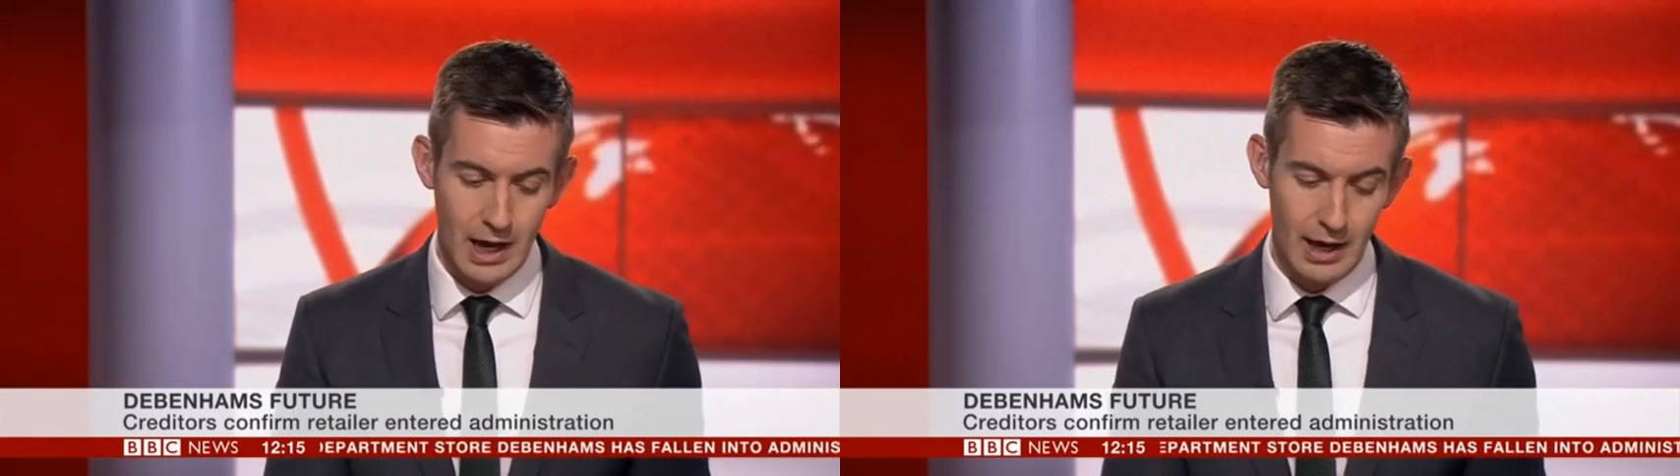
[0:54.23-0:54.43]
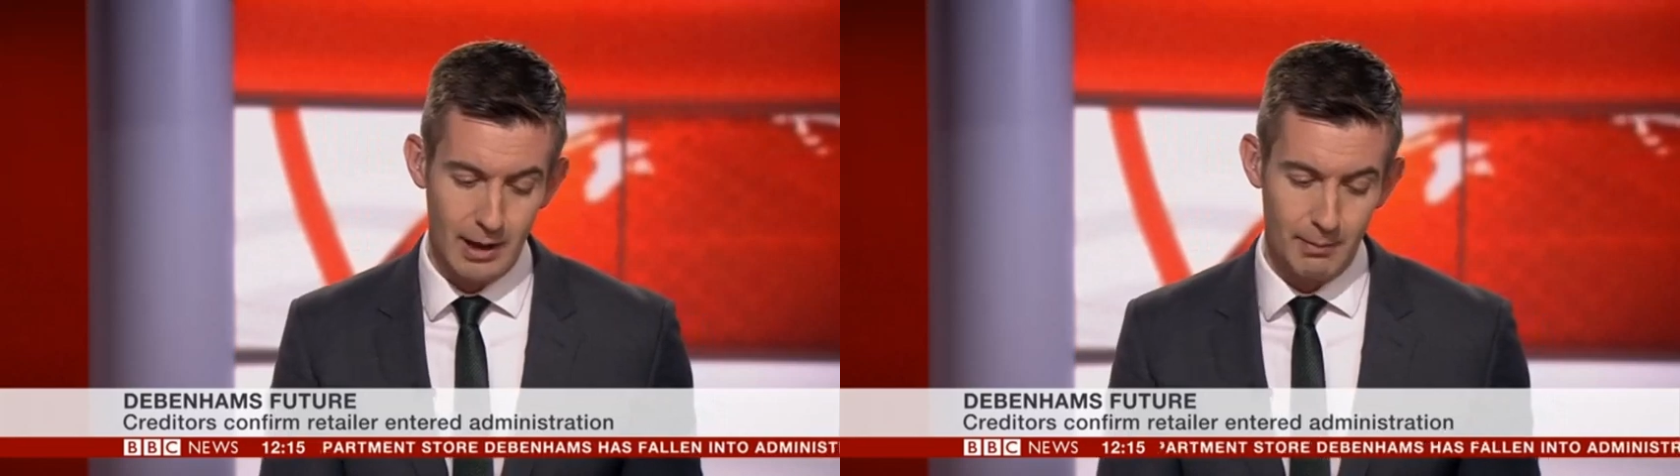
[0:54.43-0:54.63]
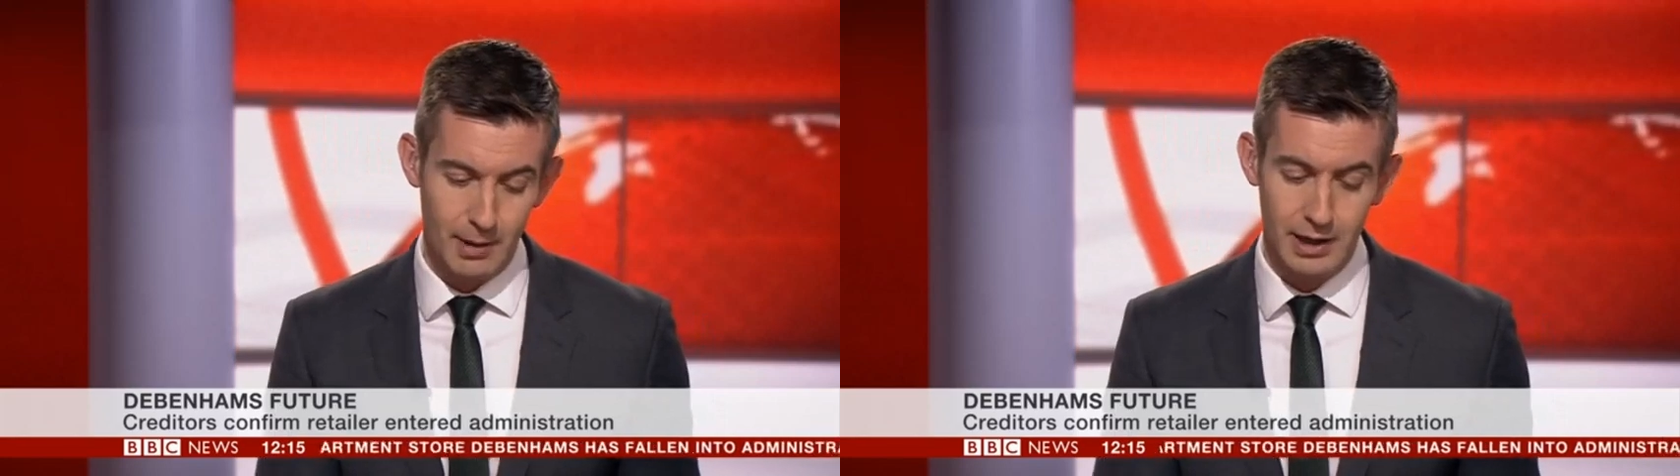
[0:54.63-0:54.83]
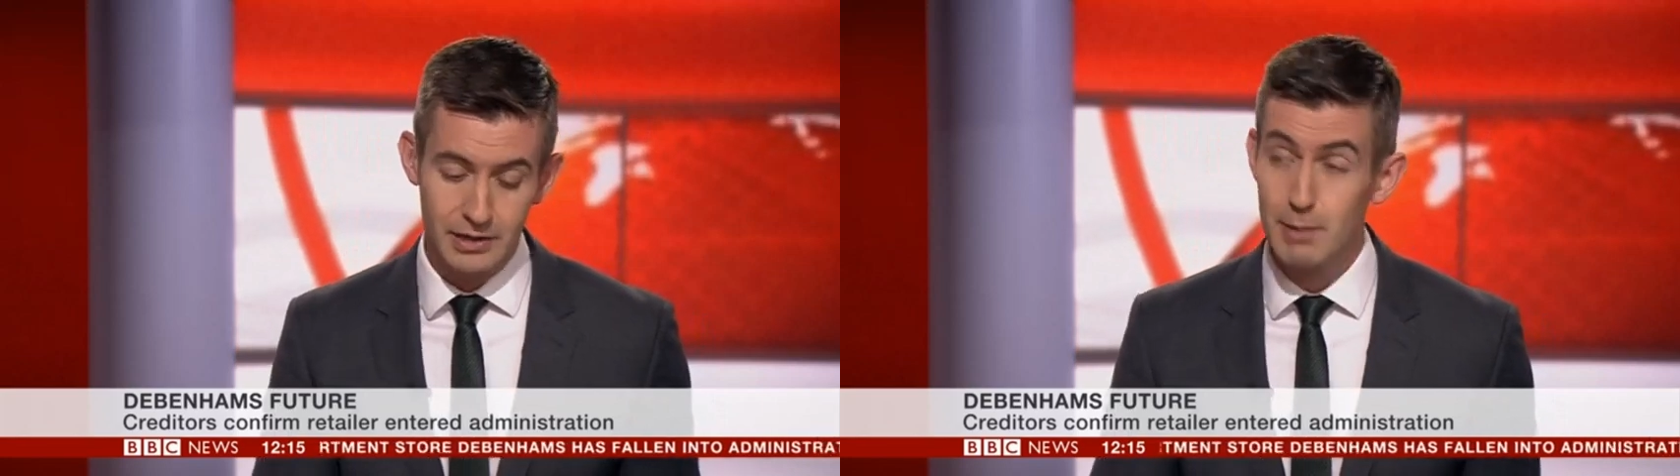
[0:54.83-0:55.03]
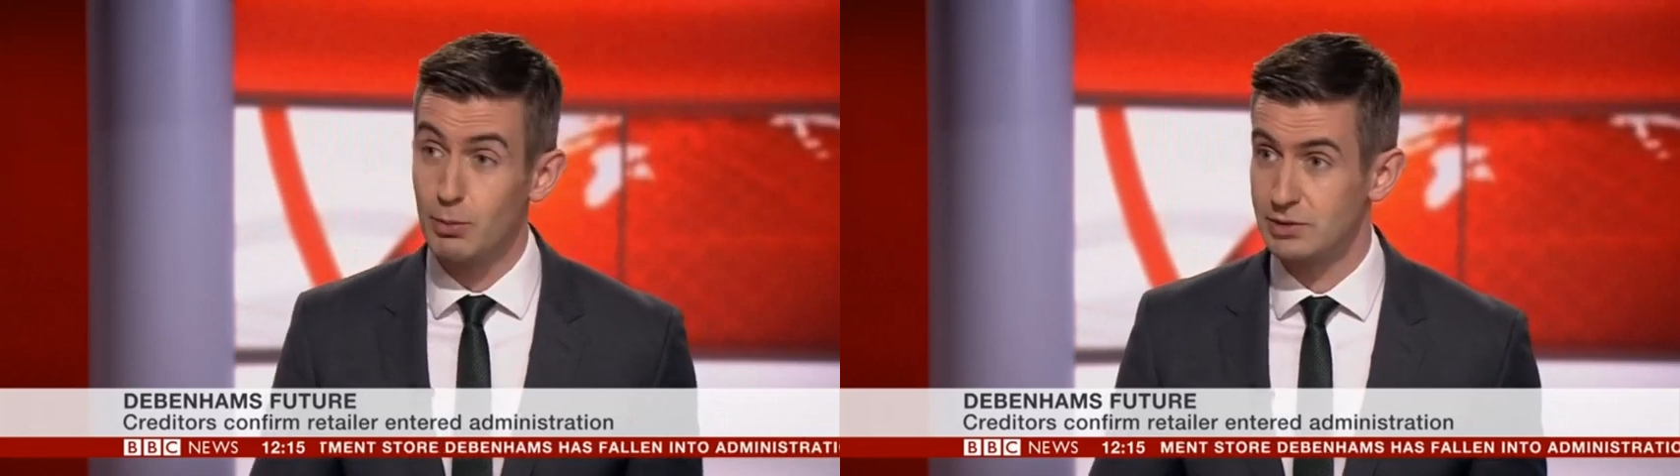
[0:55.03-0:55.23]
Um,
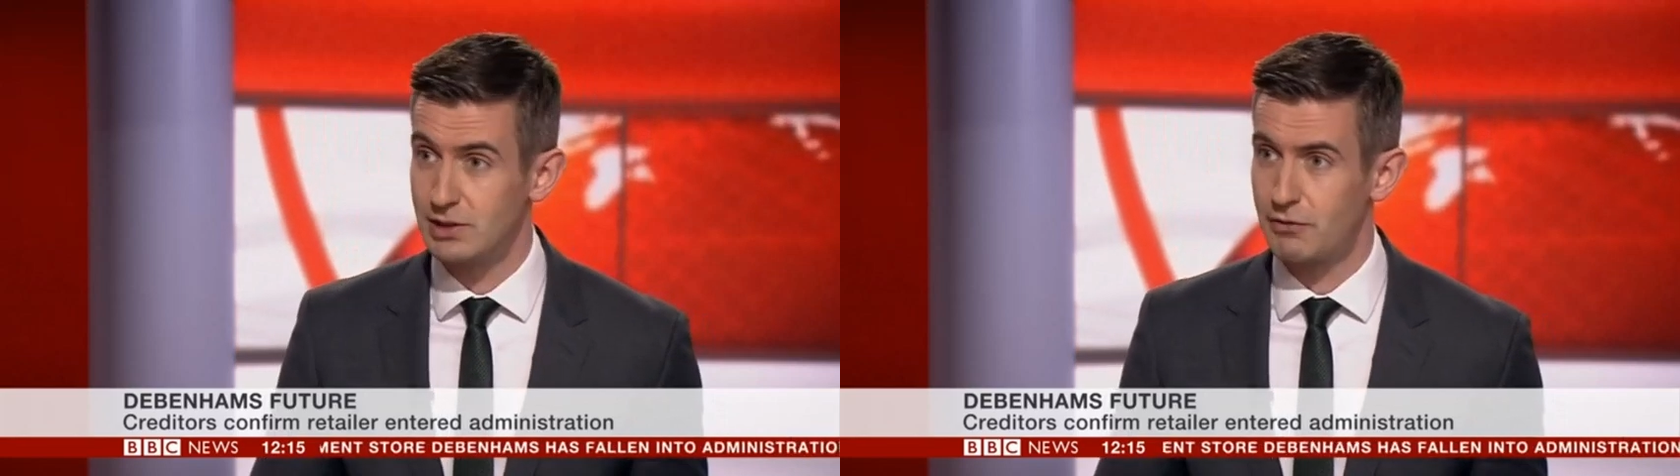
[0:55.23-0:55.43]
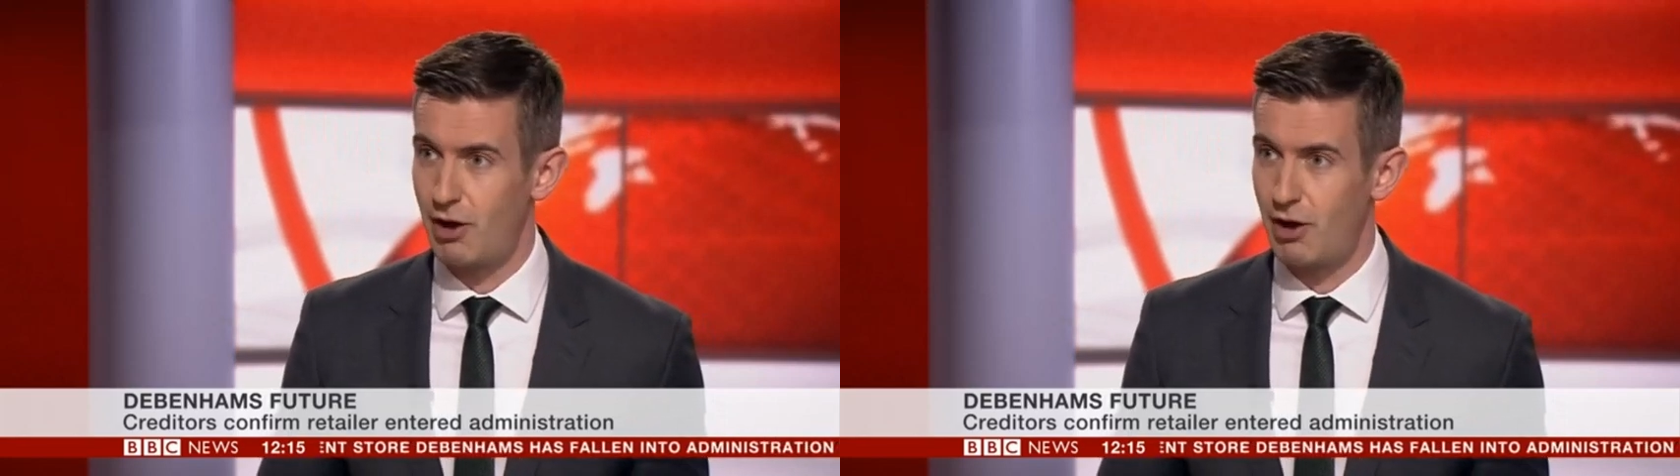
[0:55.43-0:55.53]
they bought it